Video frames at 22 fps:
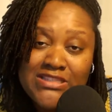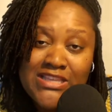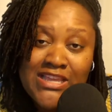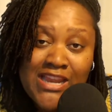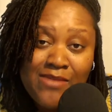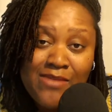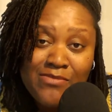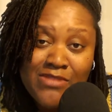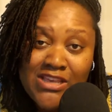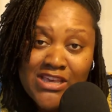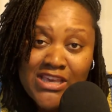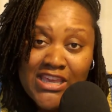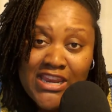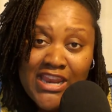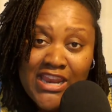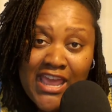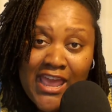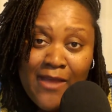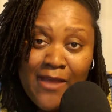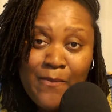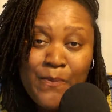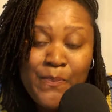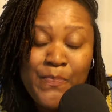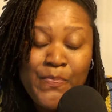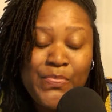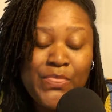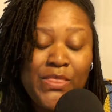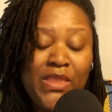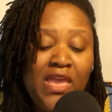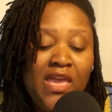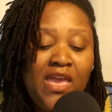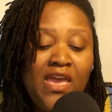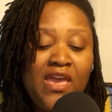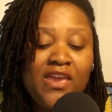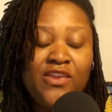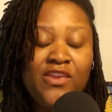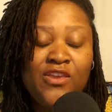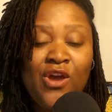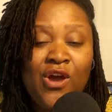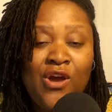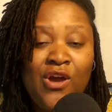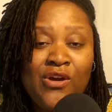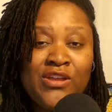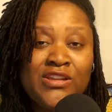that I'm looking at.
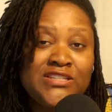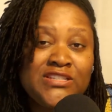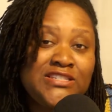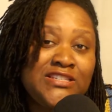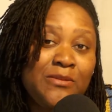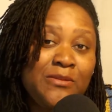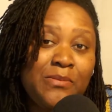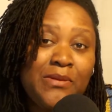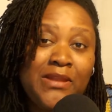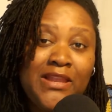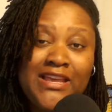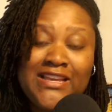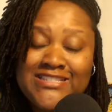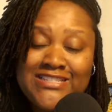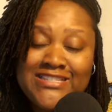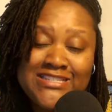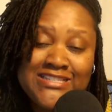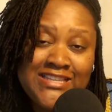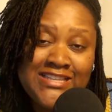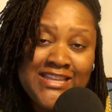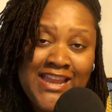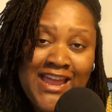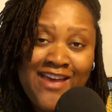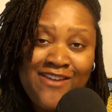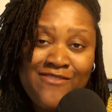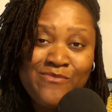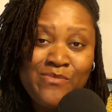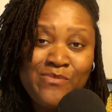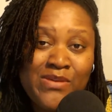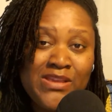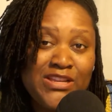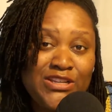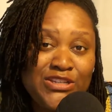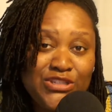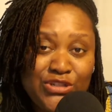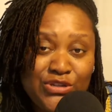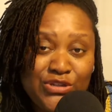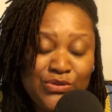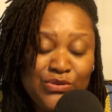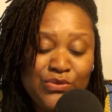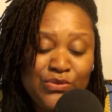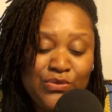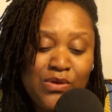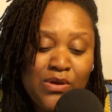Y'all going to see the places that I've been
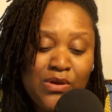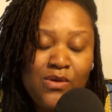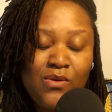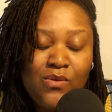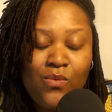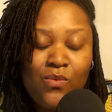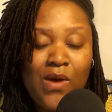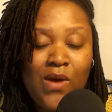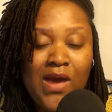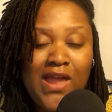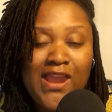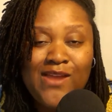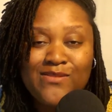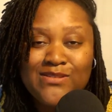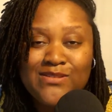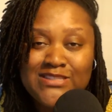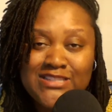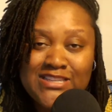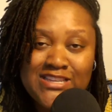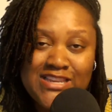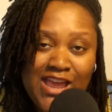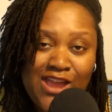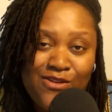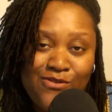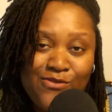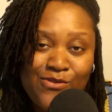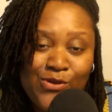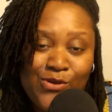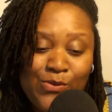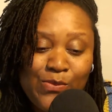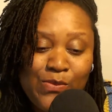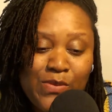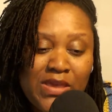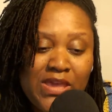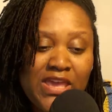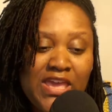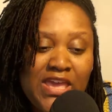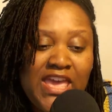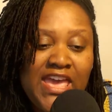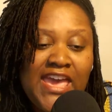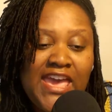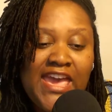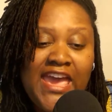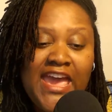to while I was in Nairobi.
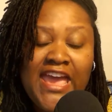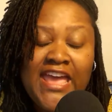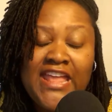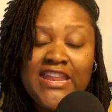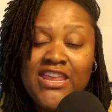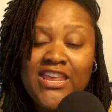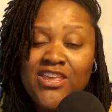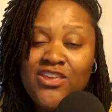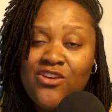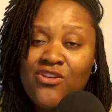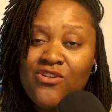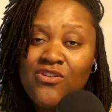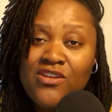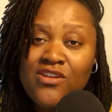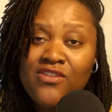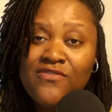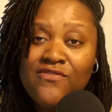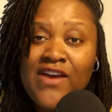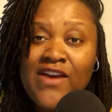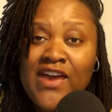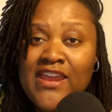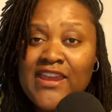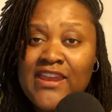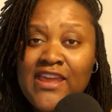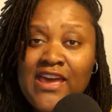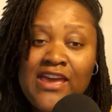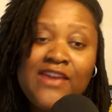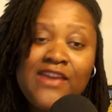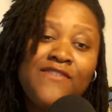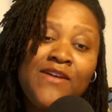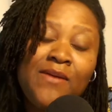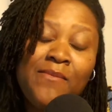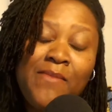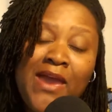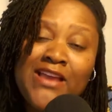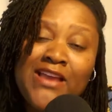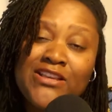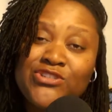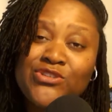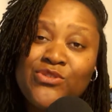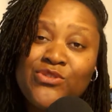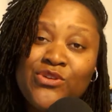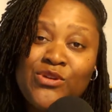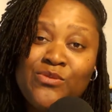And then you're going to find out if I'm
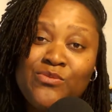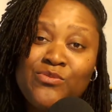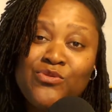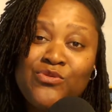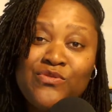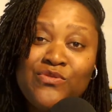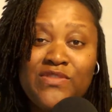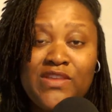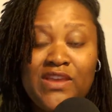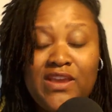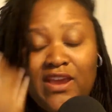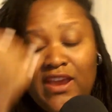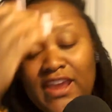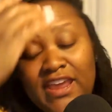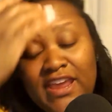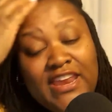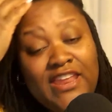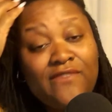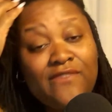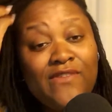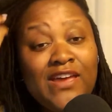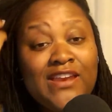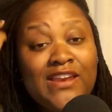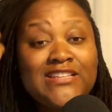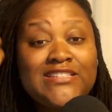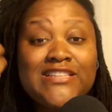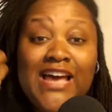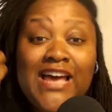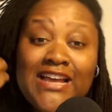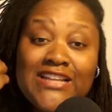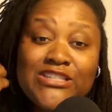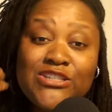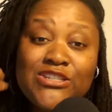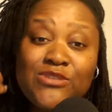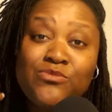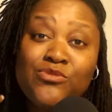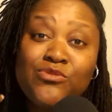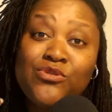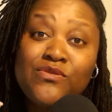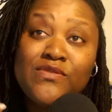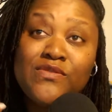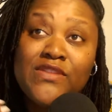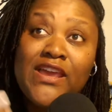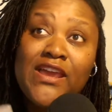actually going to move there. And if I decide to
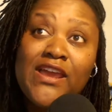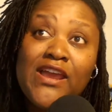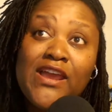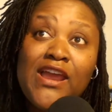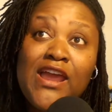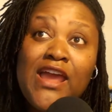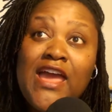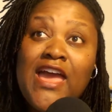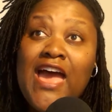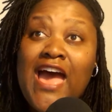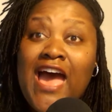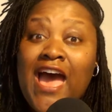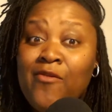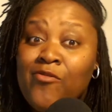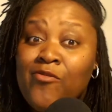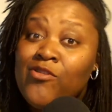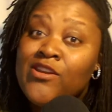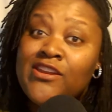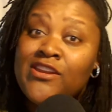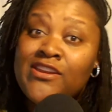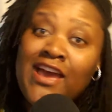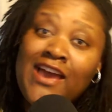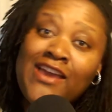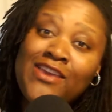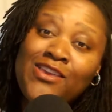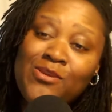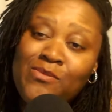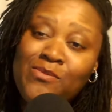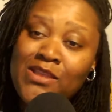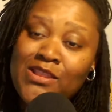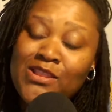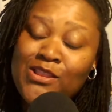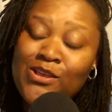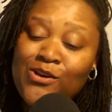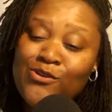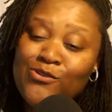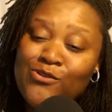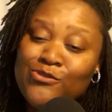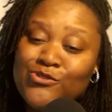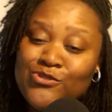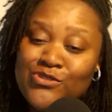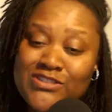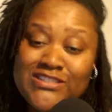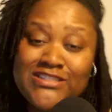move there, I'm going to document the whole
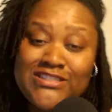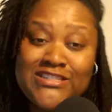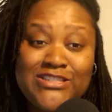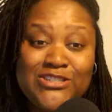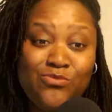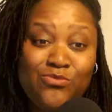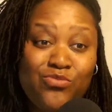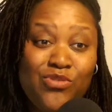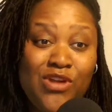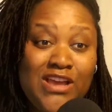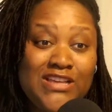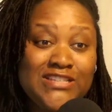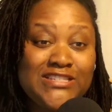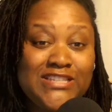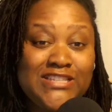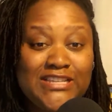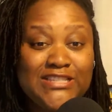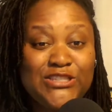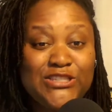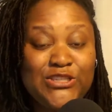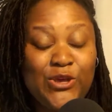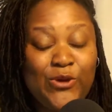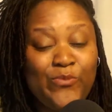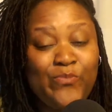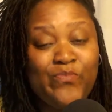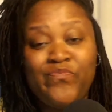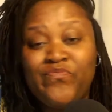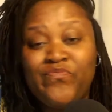transition process. So